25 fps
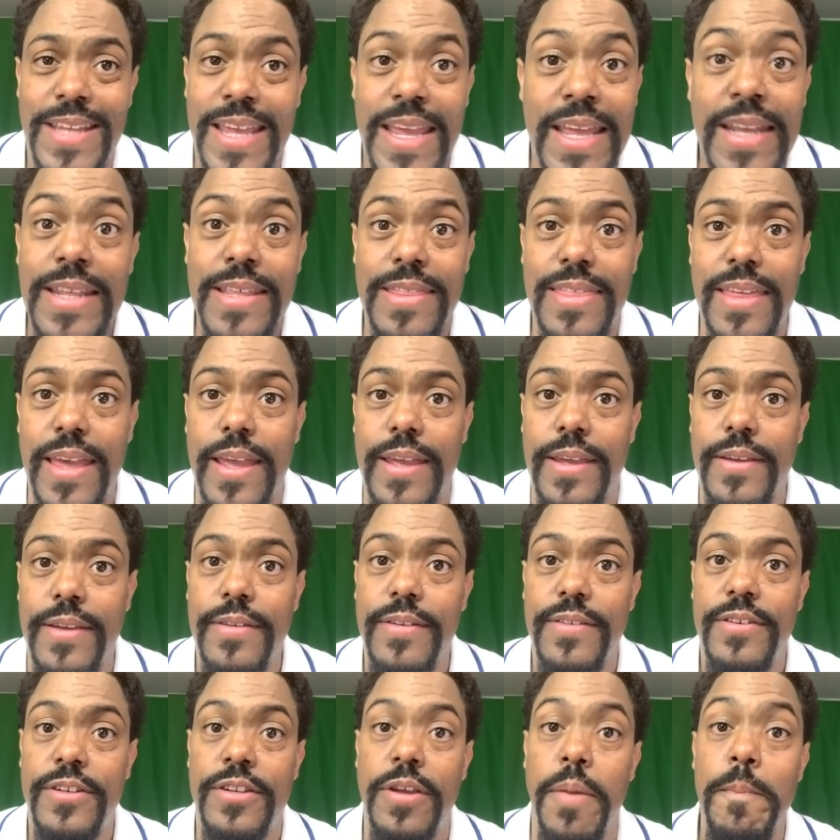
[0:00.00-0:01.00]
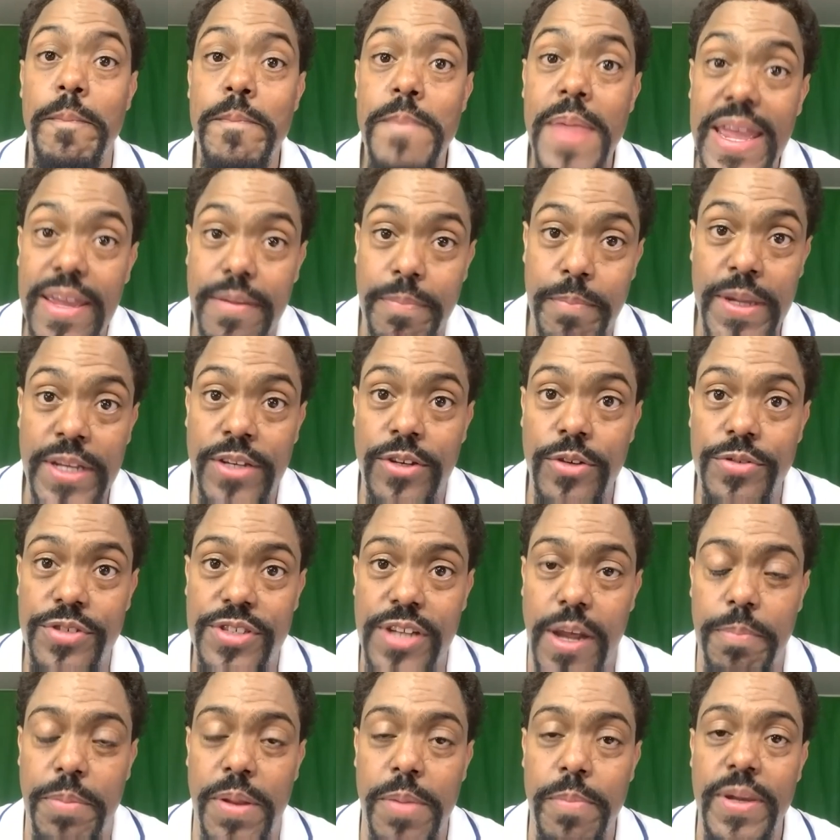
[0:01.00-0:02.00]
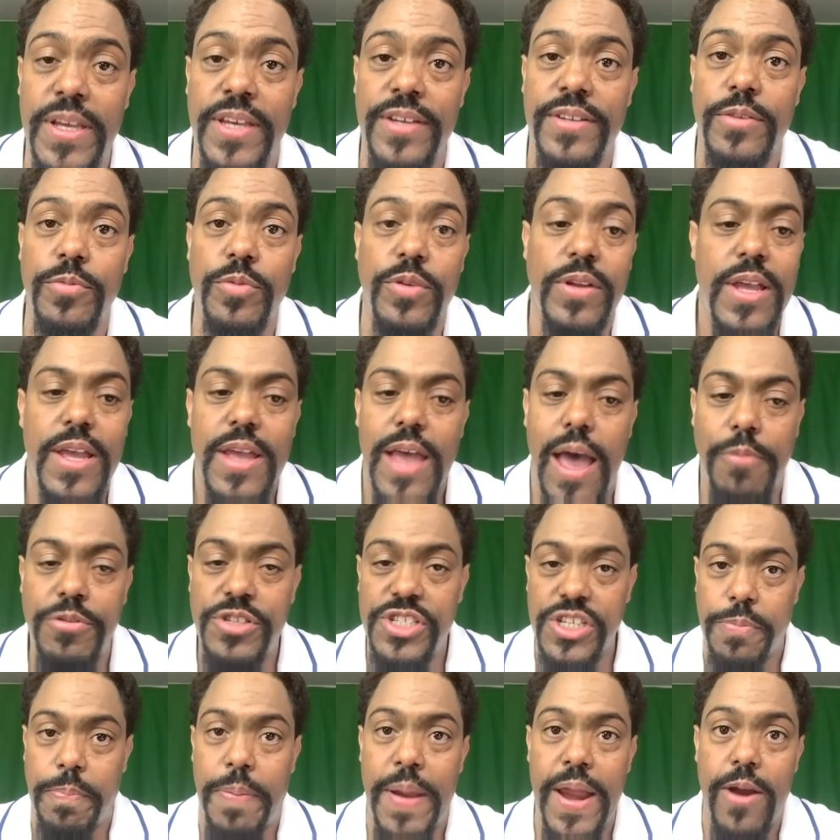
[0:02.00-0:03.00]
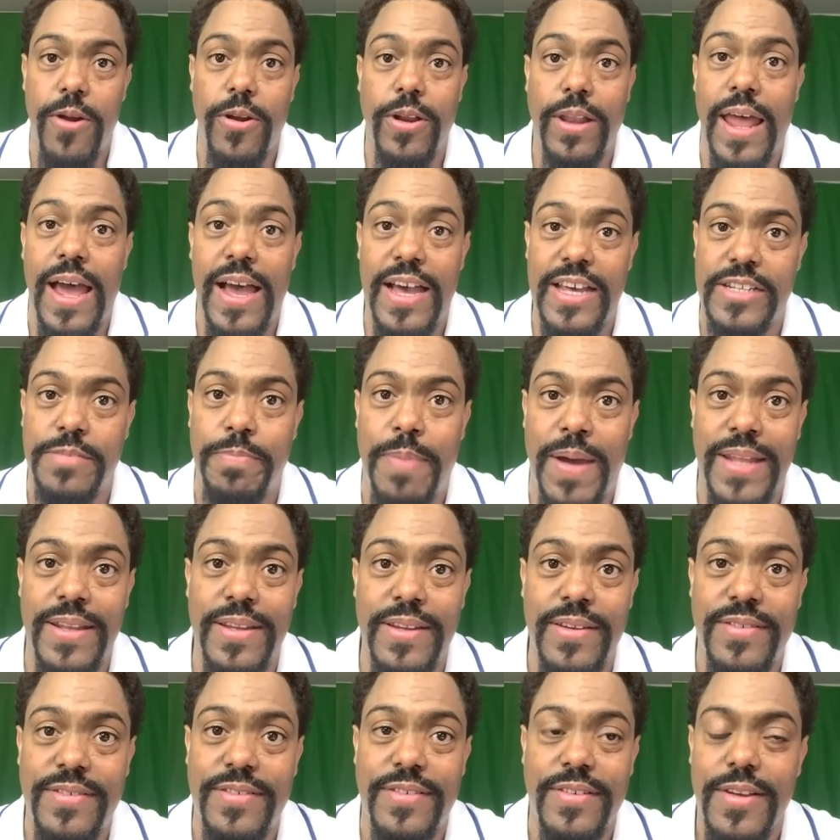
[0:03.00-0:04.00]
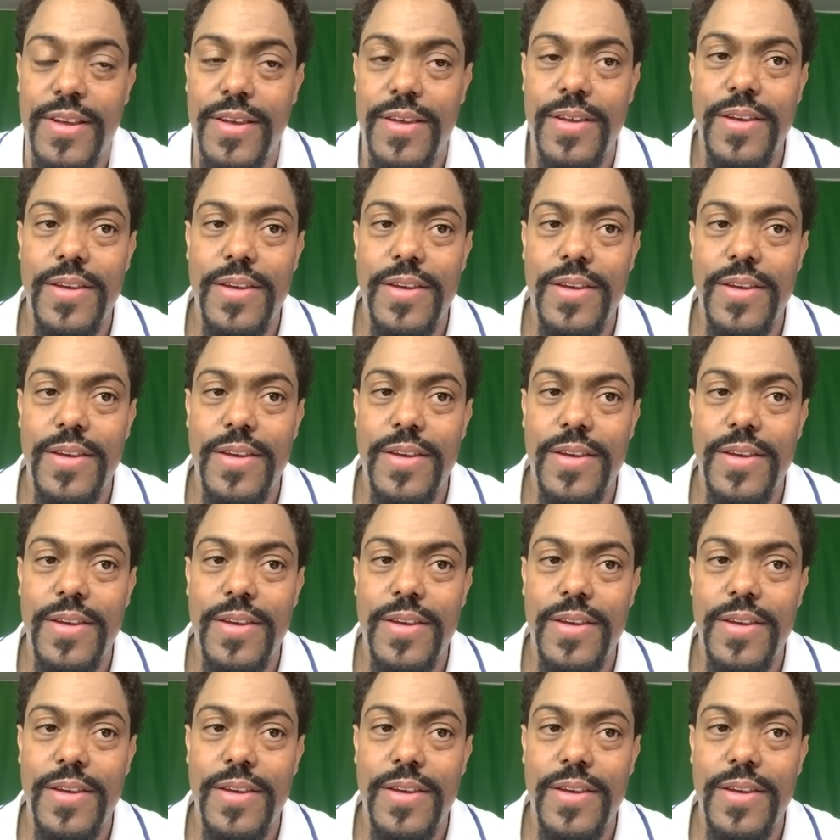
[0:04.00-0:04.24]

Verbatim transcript: anything to make right. me do something, because it, I was just paralyzed by this